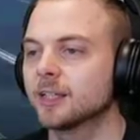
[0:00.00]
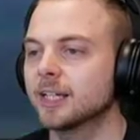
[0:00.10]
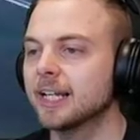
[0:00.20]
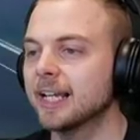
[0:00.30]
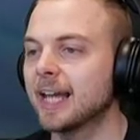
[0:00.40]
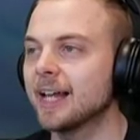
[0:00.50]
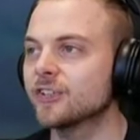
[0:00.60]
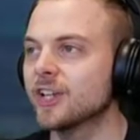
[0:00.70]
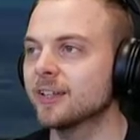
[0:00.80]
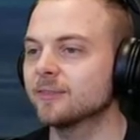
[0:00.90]
Can I
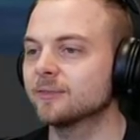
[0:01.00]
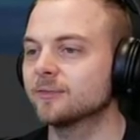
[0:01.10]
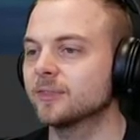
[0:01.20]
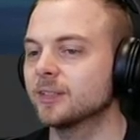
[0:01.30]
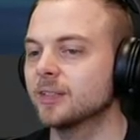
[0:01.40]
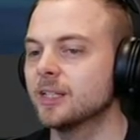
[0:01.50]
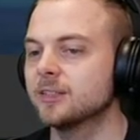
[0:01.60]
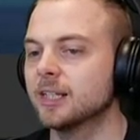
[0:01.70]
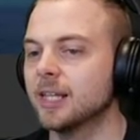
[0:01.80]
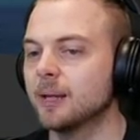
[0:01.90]
catch it?
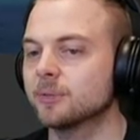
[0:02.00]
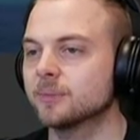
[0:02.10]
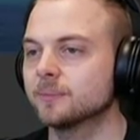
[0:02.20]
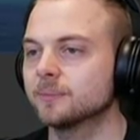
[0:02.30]
Easy collapse.